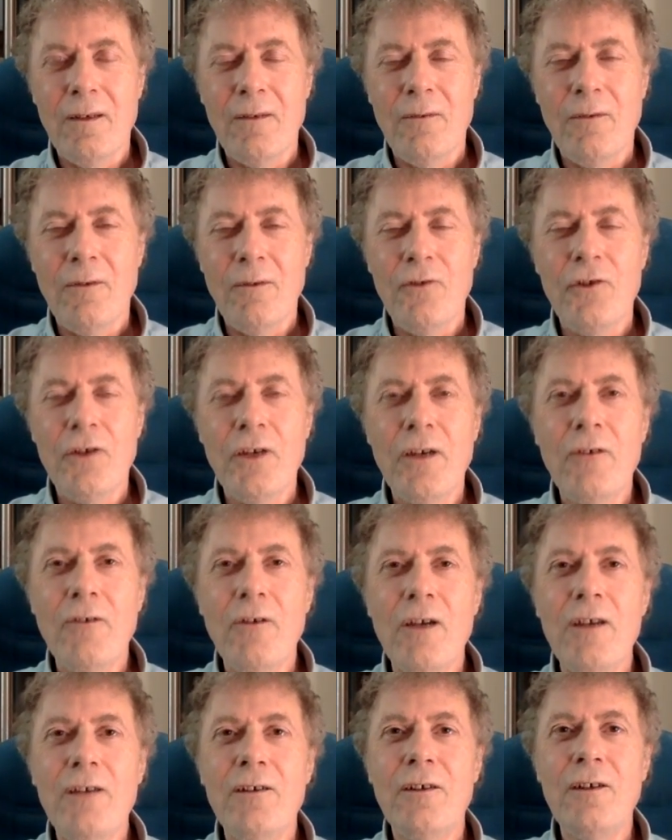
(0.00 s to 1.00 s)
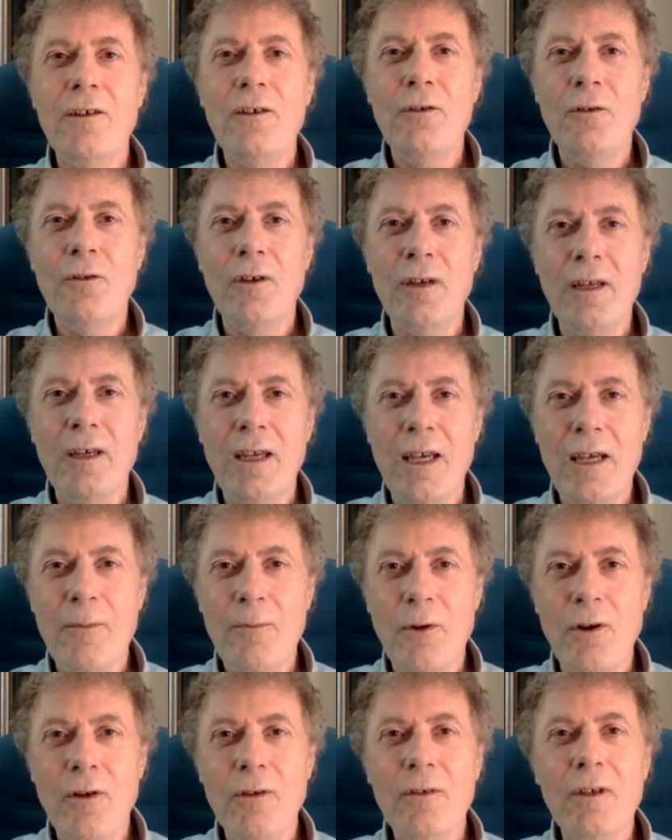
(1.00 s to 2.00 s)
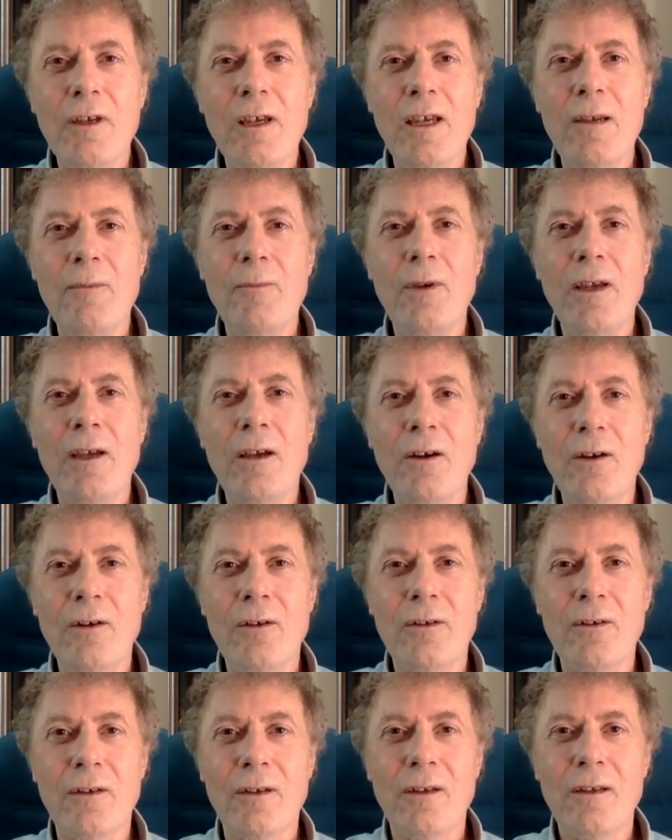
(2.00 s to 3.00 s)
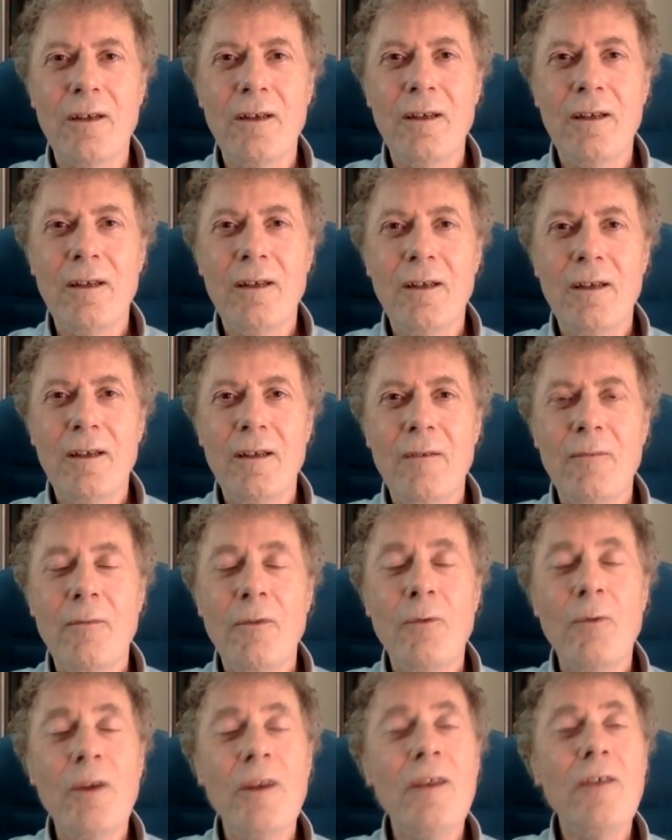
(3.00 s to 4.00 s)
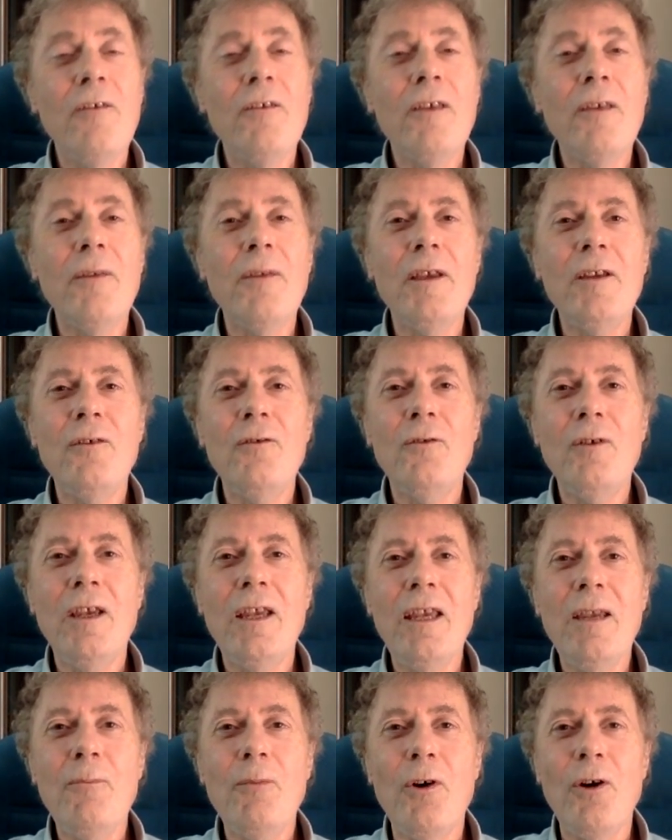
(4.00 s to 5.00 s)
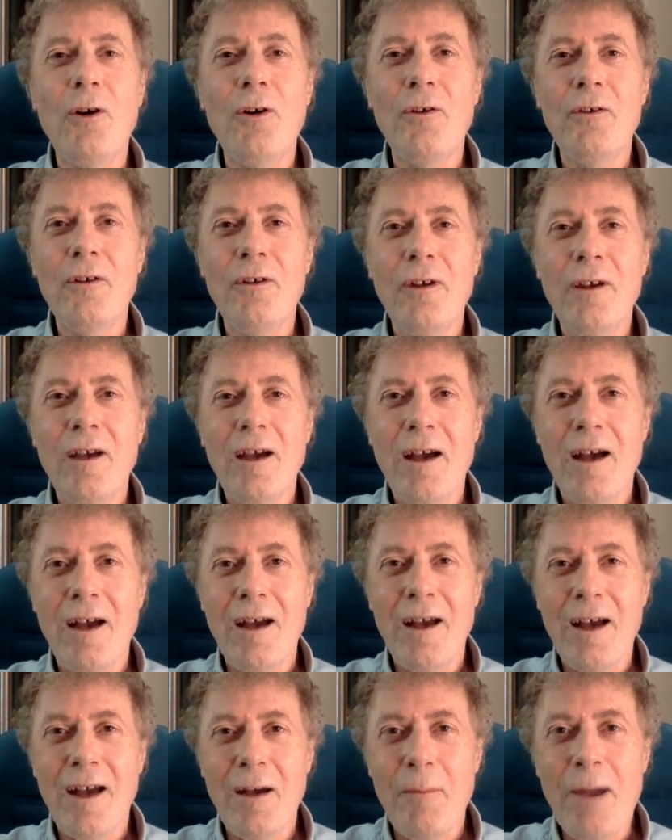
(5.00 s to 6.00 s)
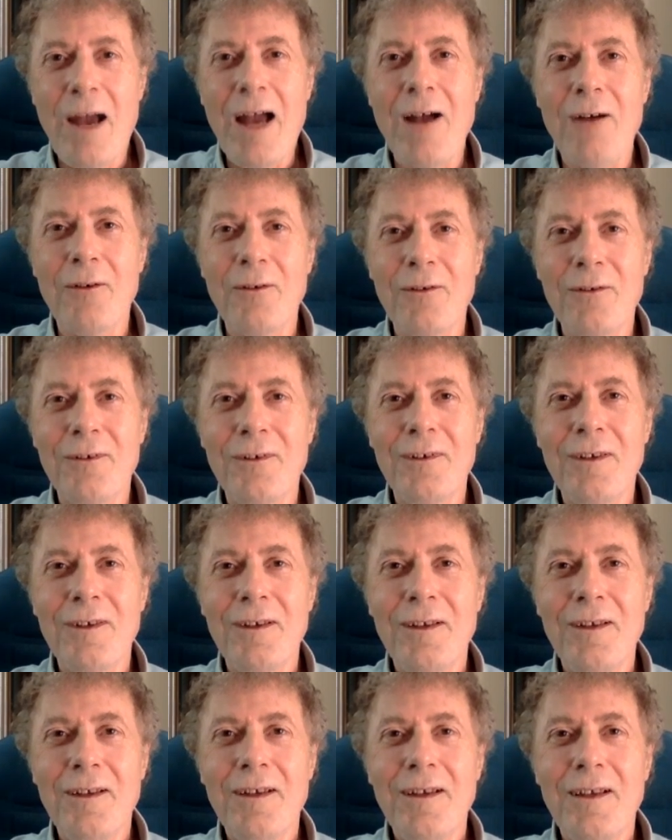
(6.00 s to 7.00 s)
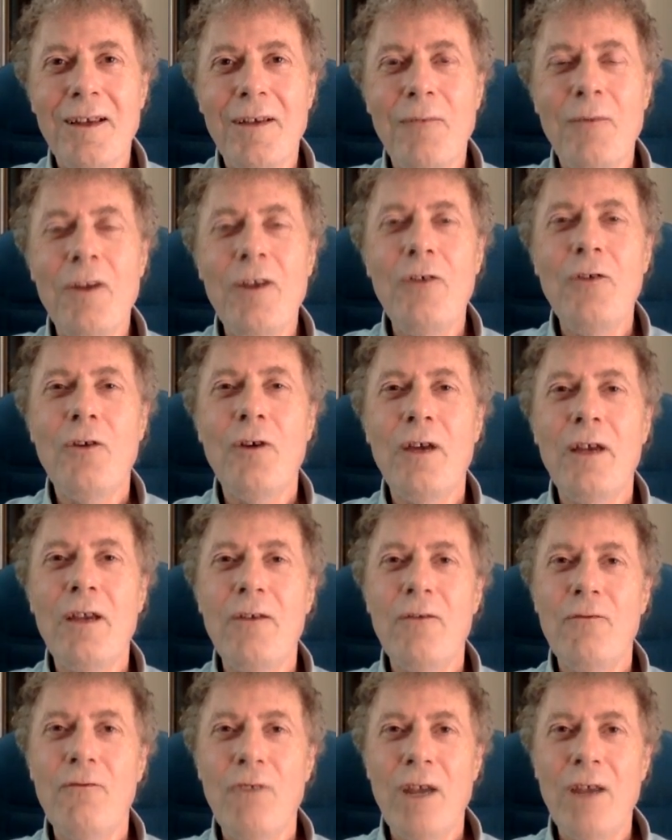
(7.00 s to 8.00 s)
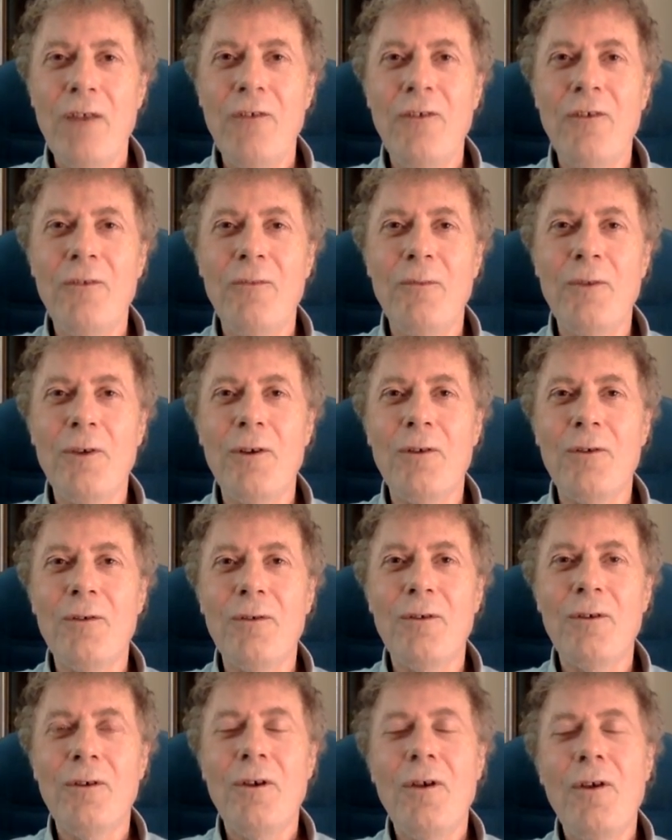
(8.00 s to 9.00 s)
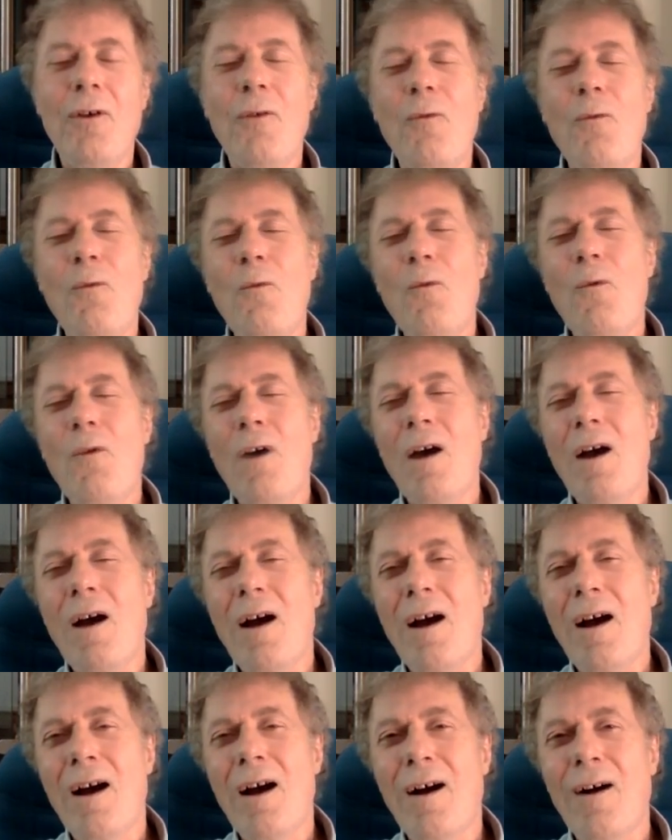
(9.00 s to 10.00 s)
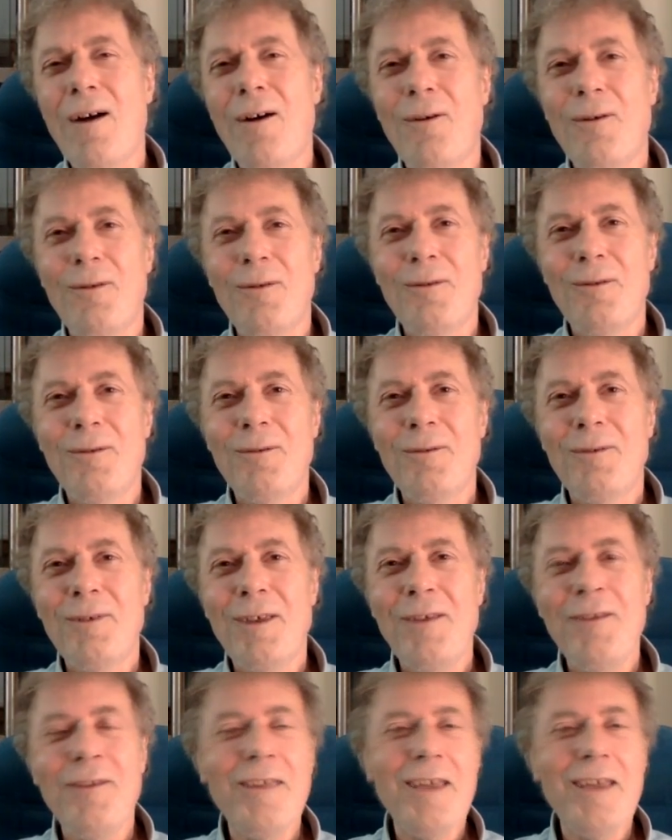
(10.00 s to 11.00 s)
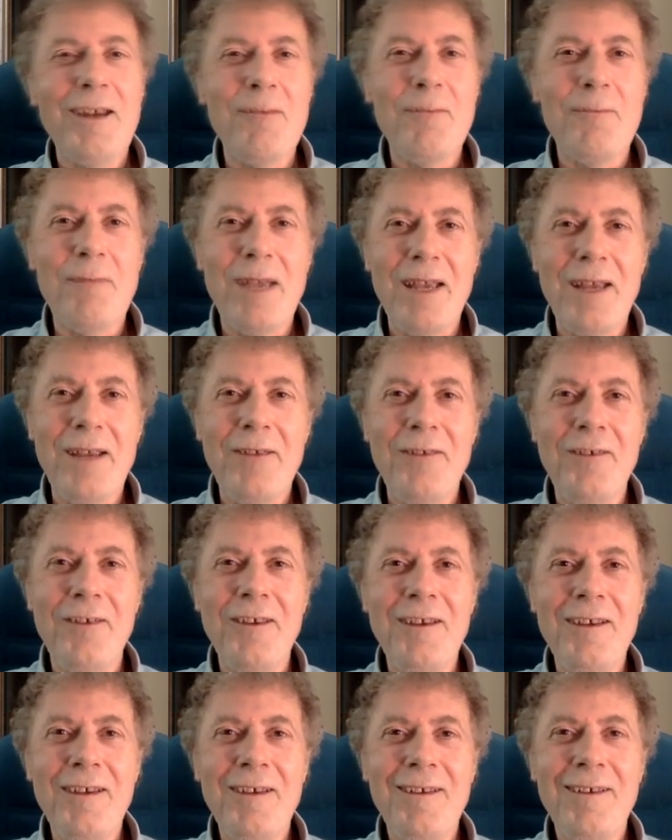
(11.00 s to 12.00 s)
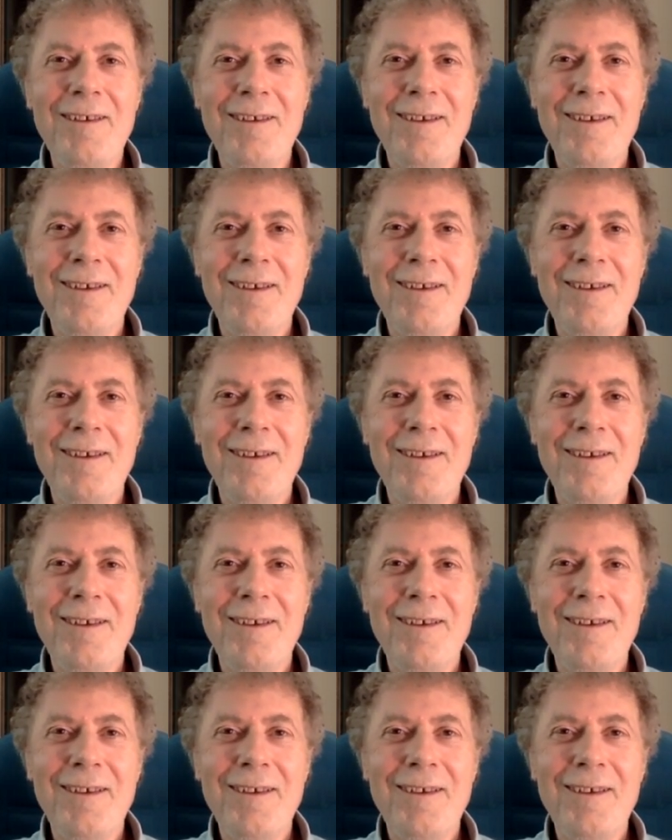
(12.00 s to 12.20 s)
With a generator, you can keep on keeping on. But when there's nothing to keep on about, when you're in rest mode, wow, isn't that amazing?